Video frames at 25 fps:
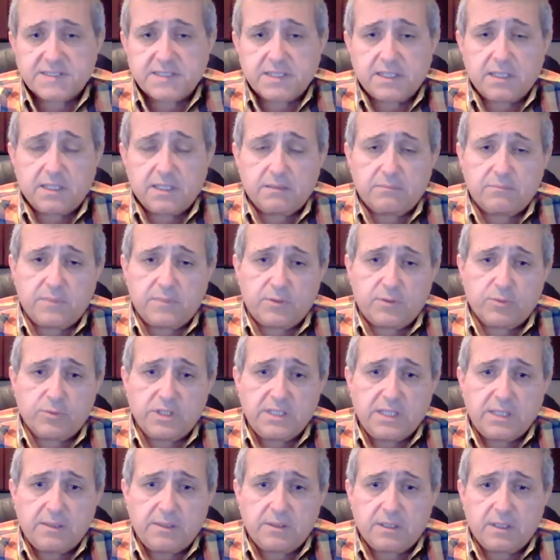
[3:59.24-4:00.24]

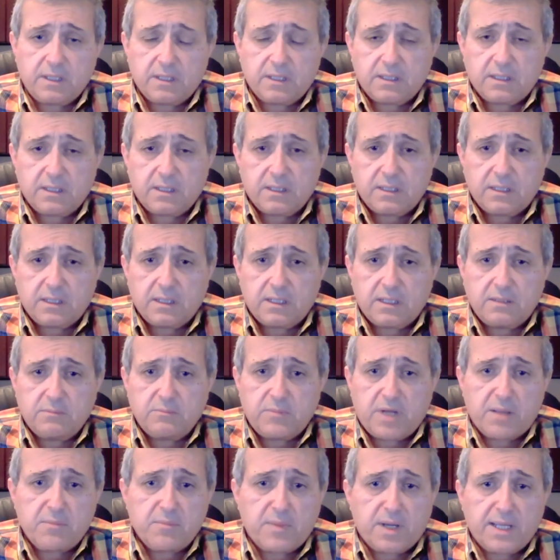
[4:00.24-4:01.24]
really, in
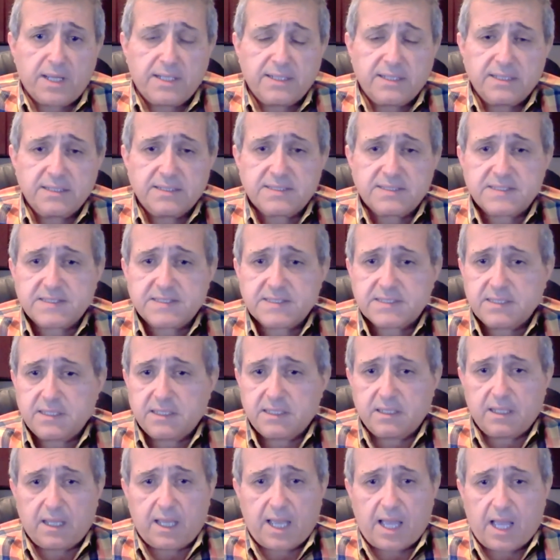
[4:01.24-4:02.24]
my mind, it's
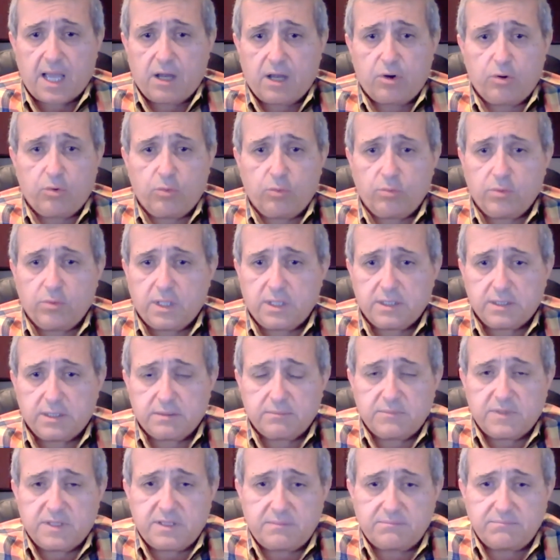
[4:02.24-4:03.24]
how
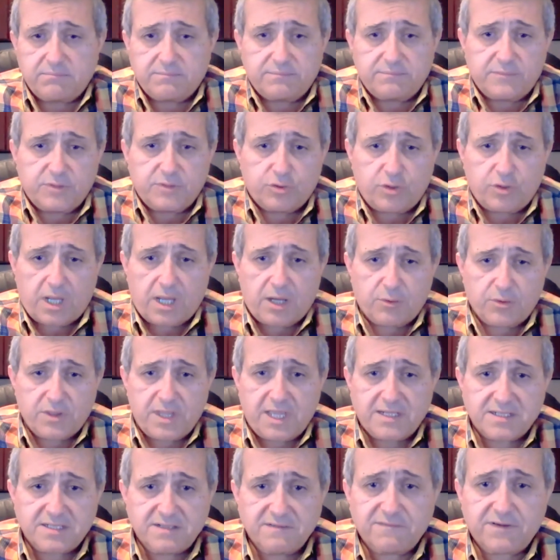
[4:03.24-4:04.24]

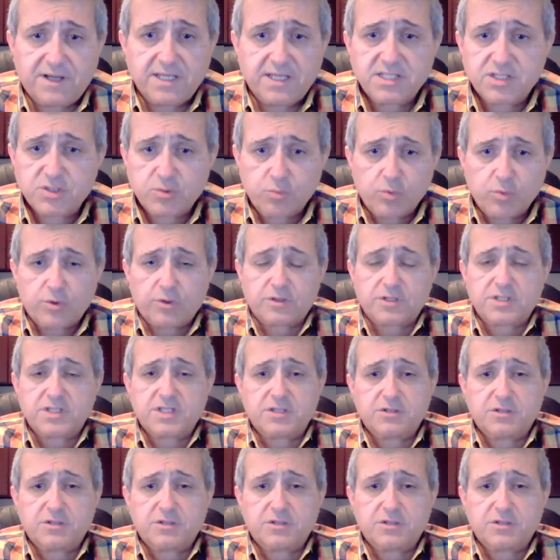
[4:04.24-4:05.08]
that device works,